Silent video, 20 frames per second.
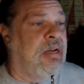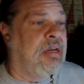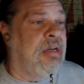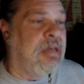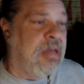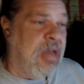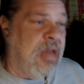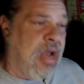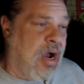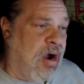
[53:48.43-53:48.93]

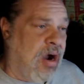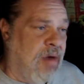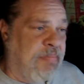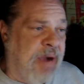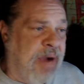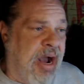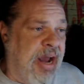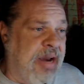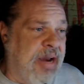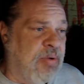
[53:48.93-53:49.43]

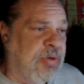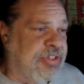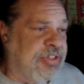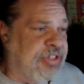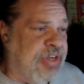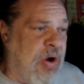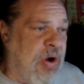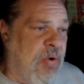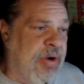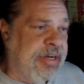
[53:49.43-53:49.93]
Nobody was
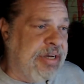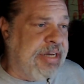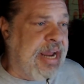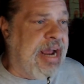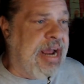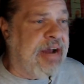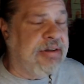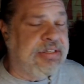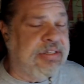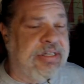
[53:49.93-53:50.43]
going
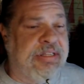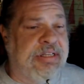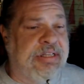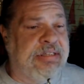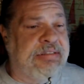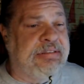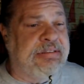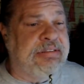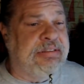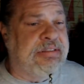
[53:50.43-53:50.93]
down to
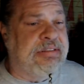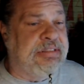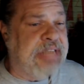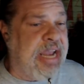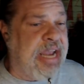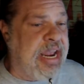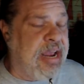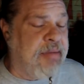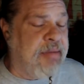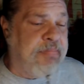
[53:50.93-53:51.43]
the
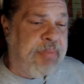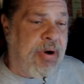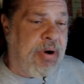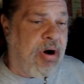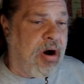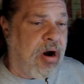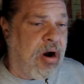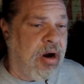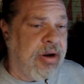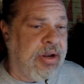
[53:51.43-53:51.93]
damn
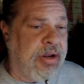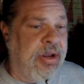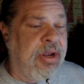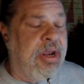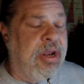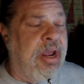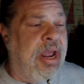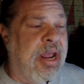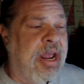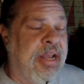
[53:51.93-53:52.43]
park
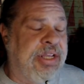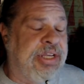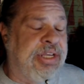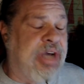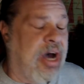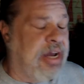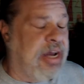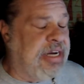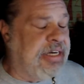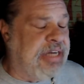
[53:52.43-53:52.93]
and
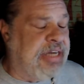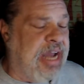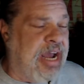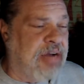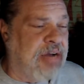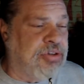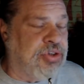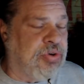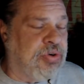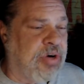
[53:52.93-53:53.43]
cutting
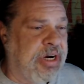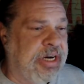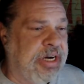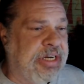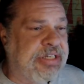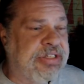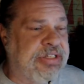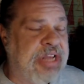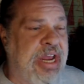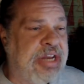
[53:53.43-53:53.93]
down
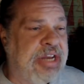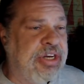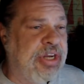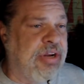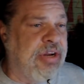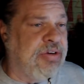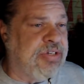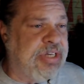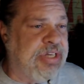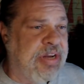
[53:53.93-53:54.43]
trees and
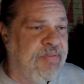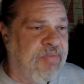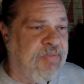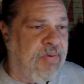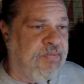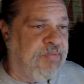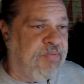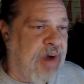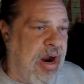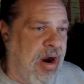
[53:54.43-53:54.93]
using it
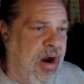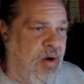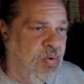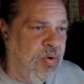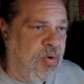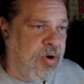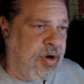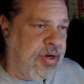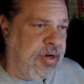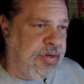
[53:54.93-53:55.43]
for
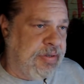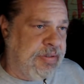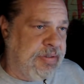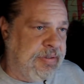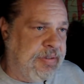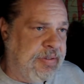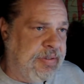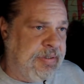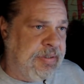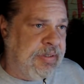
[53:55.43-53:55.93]
firewood.
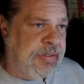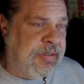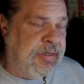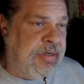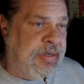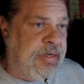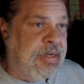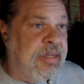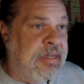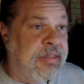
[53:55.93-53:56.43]

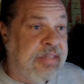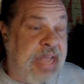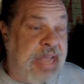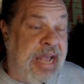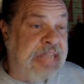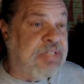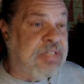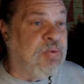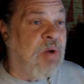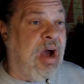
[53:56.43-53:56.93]

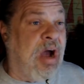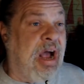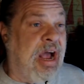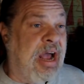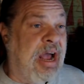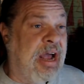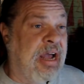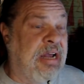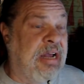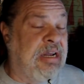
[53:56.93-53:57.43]
That's
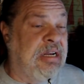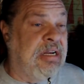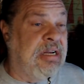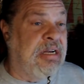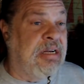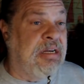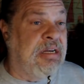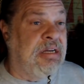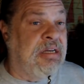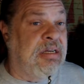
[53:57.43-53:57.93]
why
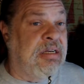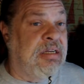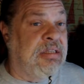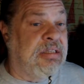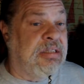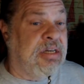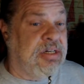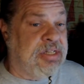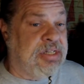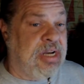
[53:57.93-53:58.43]

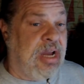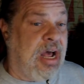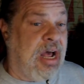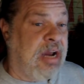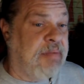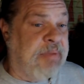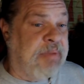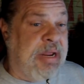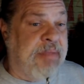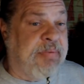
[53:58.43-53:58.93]
there's a
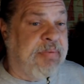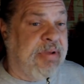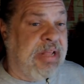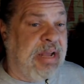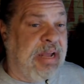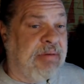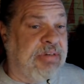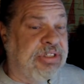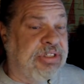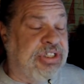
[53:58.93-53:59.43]
lot of people
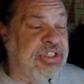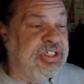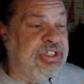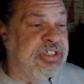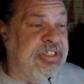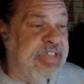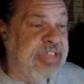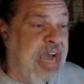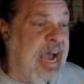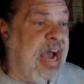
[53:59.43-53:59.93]
that would
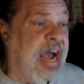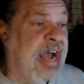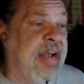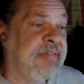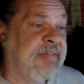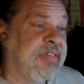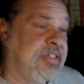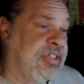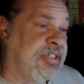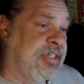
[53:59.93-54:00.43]
just die
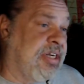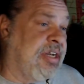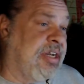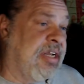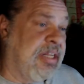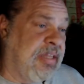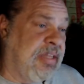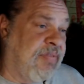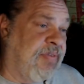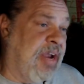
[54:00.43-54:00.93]
if the shit
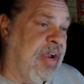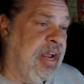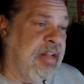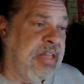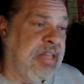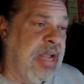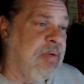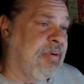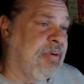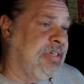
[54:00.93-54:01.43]
hit the fan.
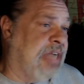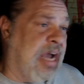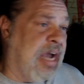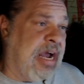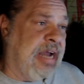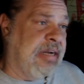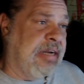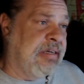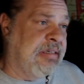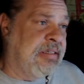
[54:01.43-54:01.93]
They would die.